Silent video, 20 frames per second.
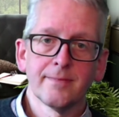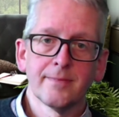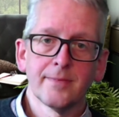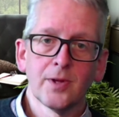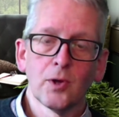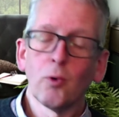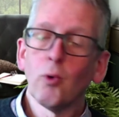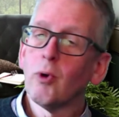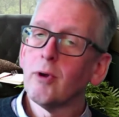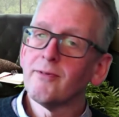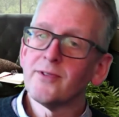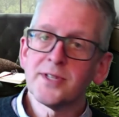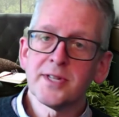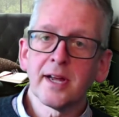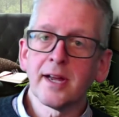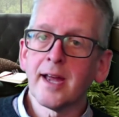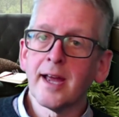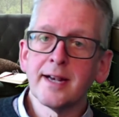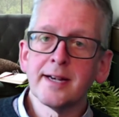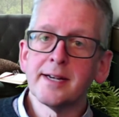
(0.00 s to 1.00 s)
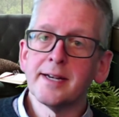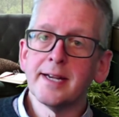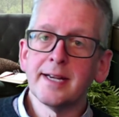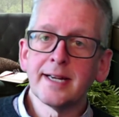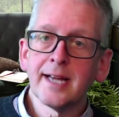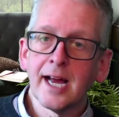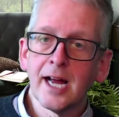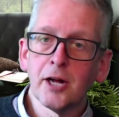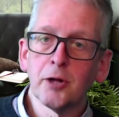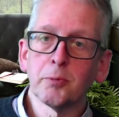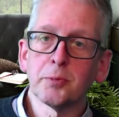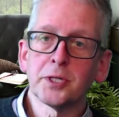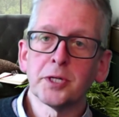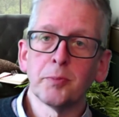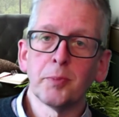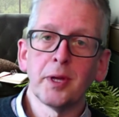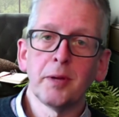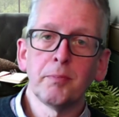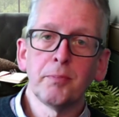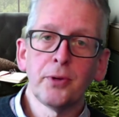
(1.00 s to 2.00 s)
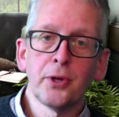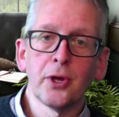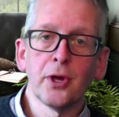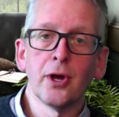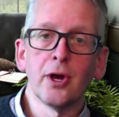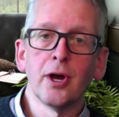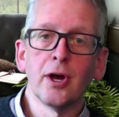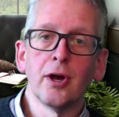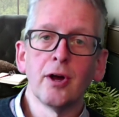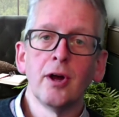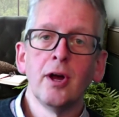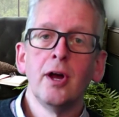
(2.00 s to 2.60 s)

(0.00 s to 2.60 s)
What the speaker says: All of us are going to need help to be pure